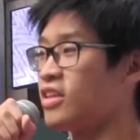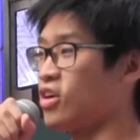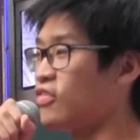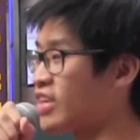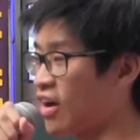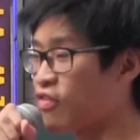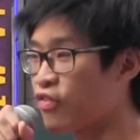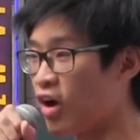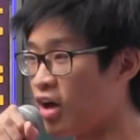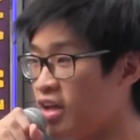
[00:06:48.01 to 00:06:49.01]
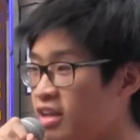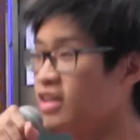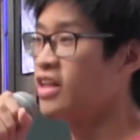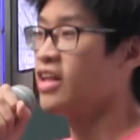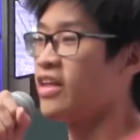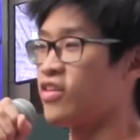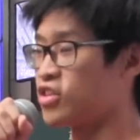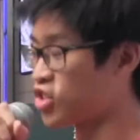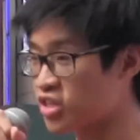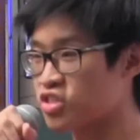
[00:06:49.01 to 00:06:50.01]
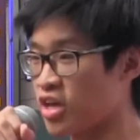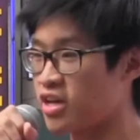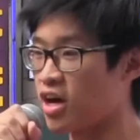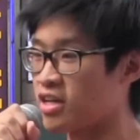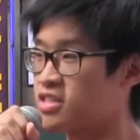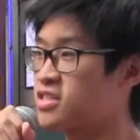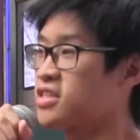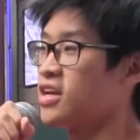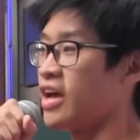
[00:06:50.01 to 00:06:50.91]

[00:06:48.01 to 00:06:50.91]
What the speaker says: they love to have fun. They're just like us.